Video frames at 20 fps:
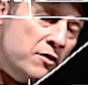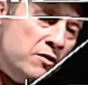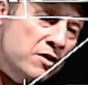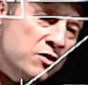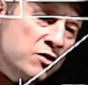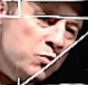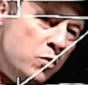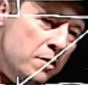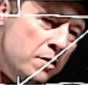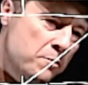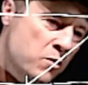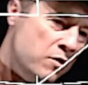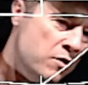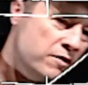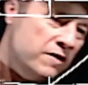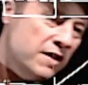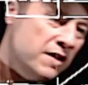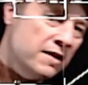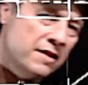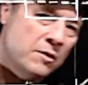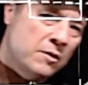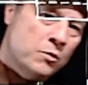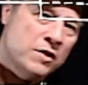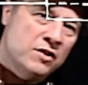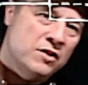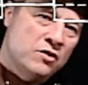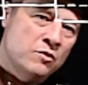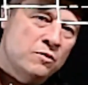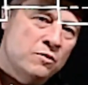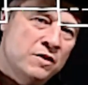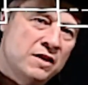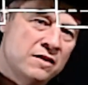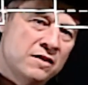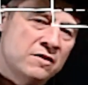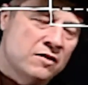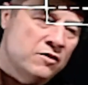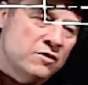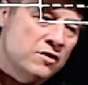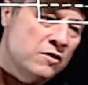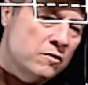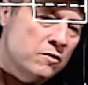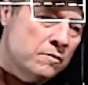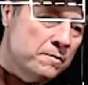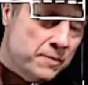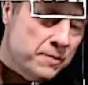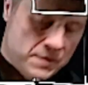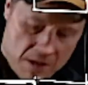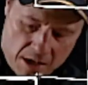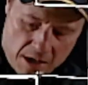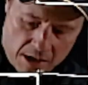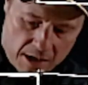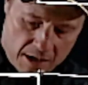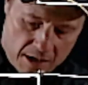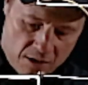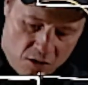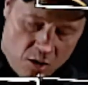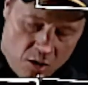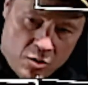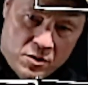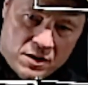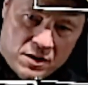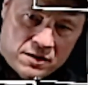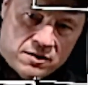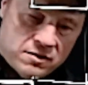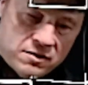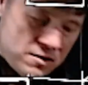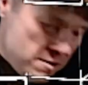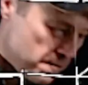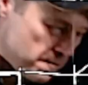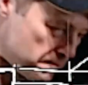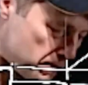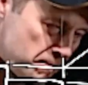there is one more thing that we do need to do. Notice